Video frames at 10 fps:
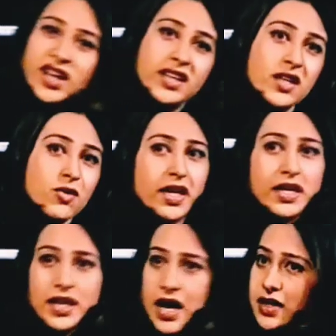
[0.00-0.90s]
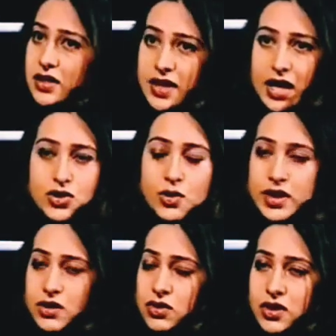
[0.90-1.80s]
So either way, yeah, it's a
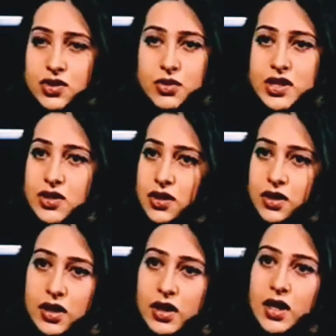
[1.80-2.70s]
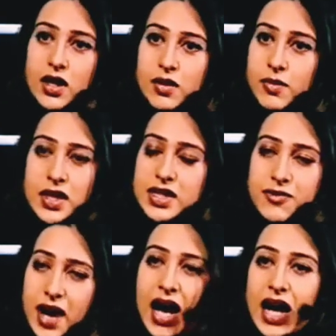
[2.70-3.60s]
catch-22 situation. Because
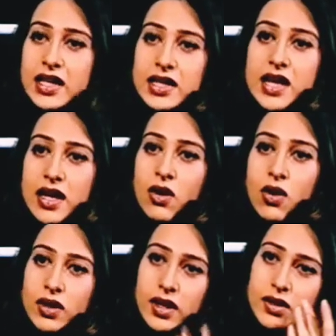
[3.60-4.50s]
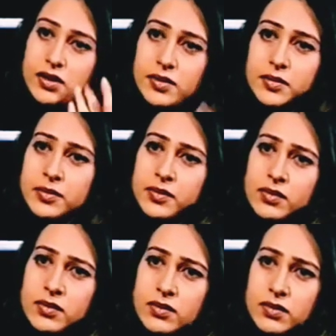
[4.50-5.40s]
if I hadn't done all that... Have people made you
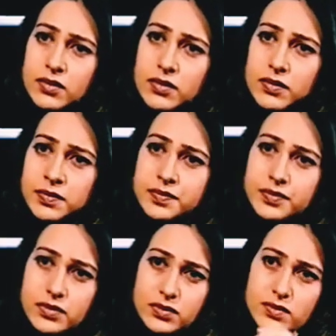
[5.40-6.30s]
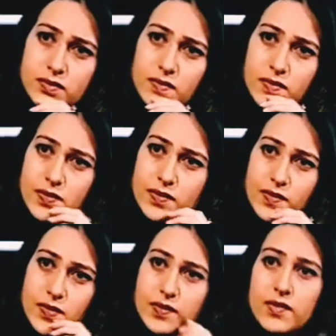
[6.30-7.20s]
sound as if you should be
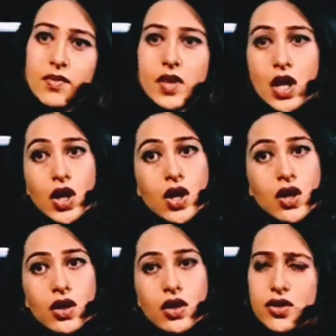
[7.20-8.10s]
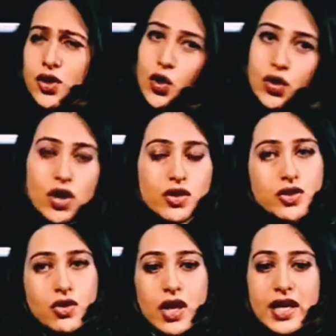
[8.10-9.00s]
regretful or apologetic? No, not
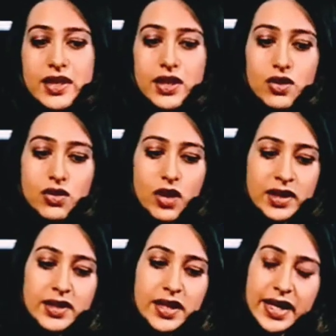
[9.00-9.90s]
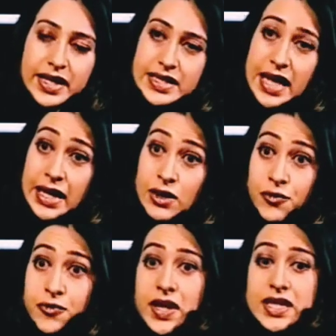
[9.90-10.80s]
at all. I think, you know, I think that entire
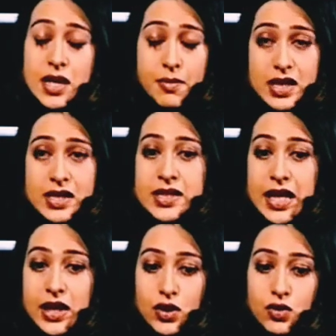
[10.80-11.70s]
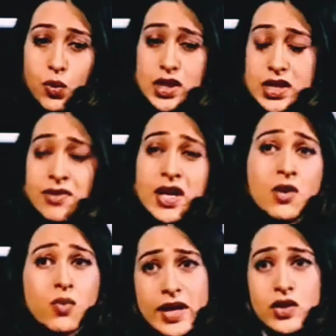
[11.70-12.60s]
phase, I must tell you, whatever
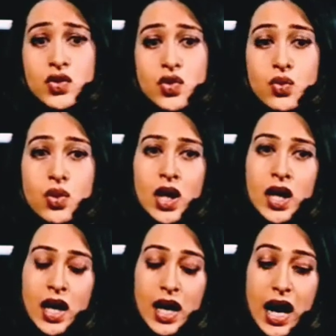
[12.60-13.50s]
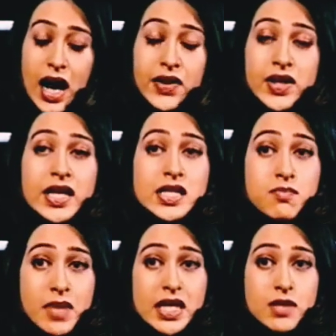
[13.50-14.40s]
I went through, I think has
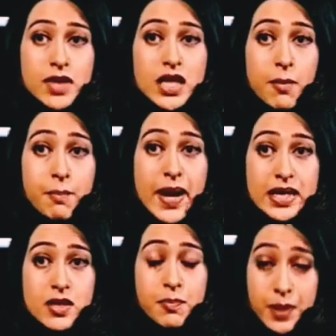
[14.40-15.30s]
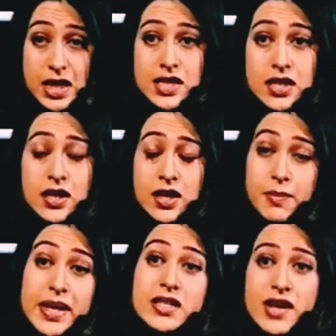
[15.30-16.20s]
made me a better person and a
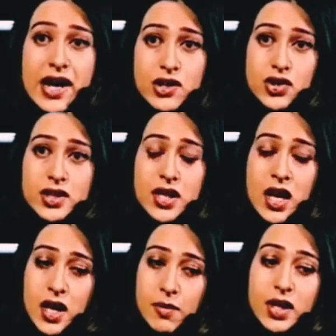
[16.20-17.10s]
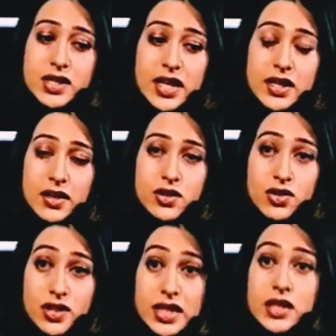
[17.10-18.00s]
better actress. Because I learned
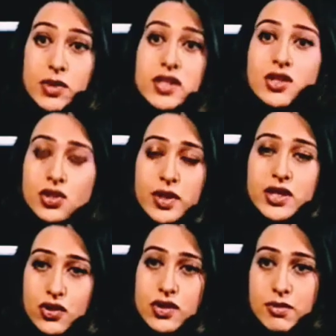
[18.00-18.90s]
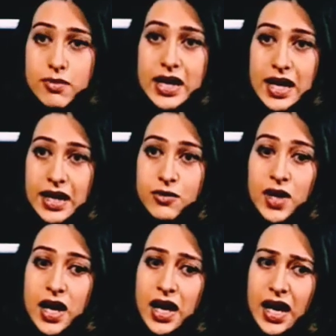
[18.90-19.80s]
to deal with situations in my life.
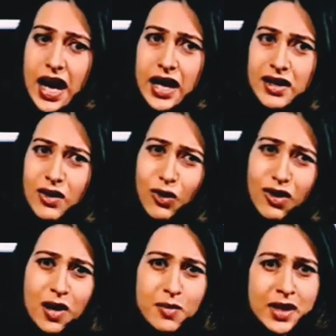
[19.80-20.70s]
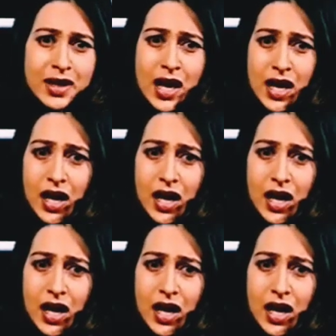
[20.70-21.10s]
And, I mean...